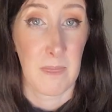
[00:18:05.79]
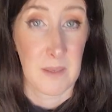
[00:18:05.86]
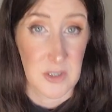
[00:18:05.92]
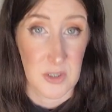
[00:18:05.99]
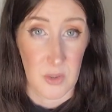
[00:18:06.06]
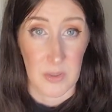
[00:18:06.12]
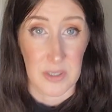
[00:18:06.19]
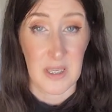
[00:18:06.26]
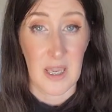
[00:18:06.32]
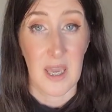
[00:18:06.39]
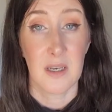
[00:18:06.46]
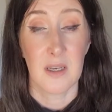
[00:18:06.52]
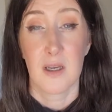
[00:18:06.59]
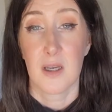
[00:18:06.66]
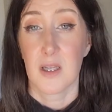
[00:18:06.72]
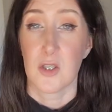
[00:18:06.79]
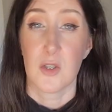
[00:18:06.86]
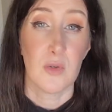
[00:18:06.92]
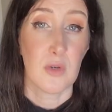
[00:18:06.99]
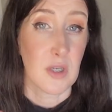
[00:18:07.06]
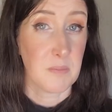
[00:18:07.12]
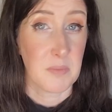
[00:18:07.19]
So again,
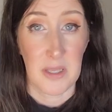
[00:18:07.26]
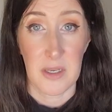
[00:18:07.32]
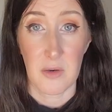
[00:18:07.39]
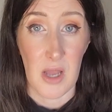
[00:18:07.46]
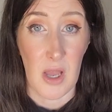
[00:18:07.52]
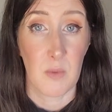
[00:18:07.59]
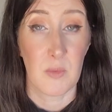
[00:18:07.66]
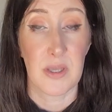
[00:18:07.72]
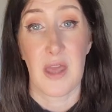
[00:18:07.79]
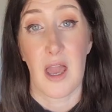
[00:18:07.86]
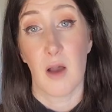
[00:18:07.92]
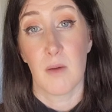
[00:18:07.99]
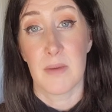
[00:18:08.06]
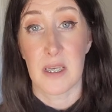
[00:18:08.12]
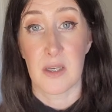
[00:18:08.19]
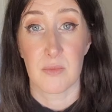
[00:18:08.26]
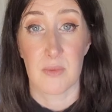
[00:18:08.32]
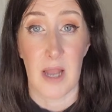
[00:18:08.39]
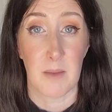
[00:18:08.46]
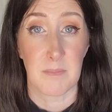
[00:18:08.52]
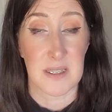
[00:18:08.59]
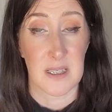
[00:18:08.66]
you can play around with how many
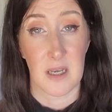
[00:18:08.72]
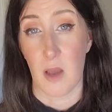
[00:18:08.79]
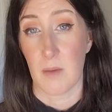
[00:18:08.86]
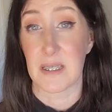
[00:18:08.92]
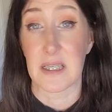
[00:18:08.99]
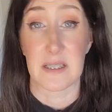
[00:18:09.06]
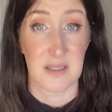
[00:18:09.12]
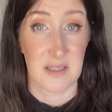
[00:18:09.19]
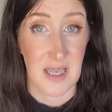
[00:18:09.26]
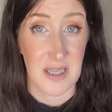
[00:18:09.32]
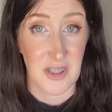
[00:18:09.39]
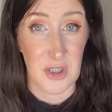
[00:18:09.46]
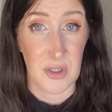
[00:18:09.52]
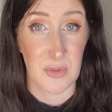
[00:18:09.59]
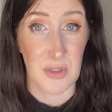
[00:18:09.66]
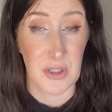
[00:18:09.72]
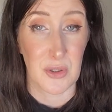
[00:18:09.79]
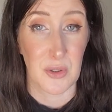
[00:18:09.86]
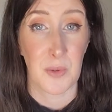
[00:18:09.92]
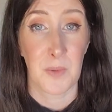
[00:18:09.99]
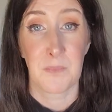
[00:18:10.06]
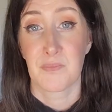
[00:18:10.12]
reps and how many sets you
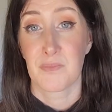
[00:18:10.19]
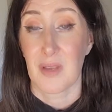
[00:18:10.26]
do.